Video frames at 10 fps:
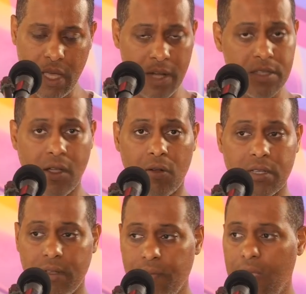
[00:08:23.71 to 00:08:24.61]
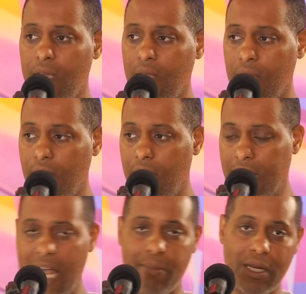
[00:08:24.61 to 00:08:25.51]
insulting,
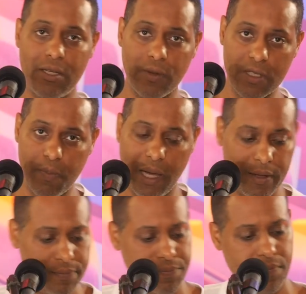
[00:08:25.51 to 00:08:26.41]
allow me to explain.